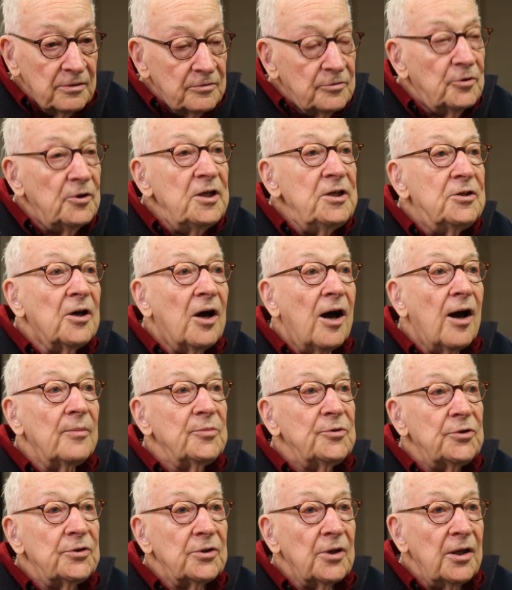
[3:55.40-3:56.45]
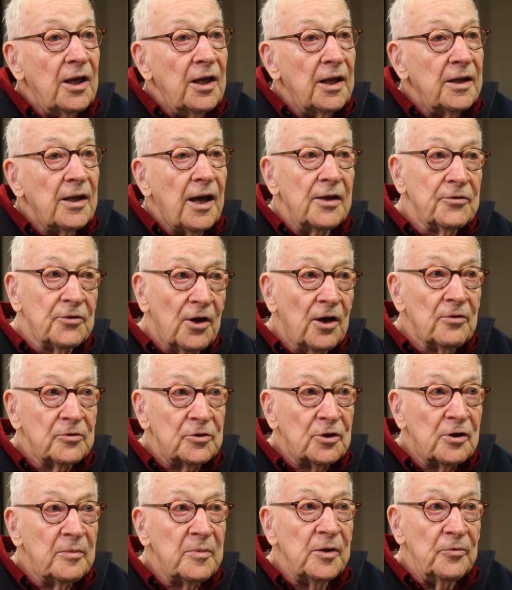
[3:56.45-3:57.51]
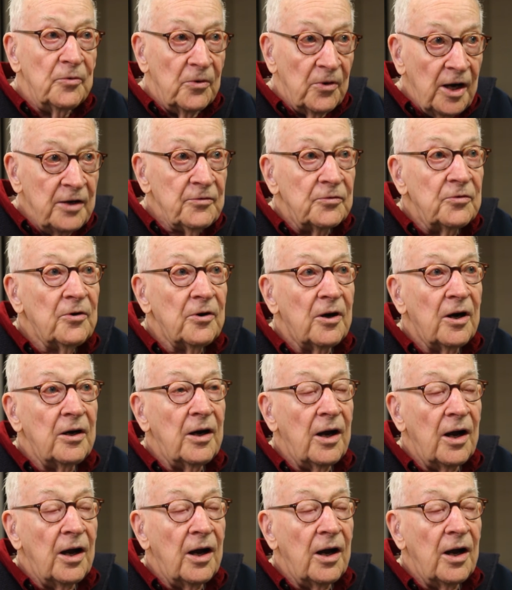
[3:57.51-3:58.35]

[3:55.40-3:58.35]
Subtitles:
treetops, and I thought it was coming right for our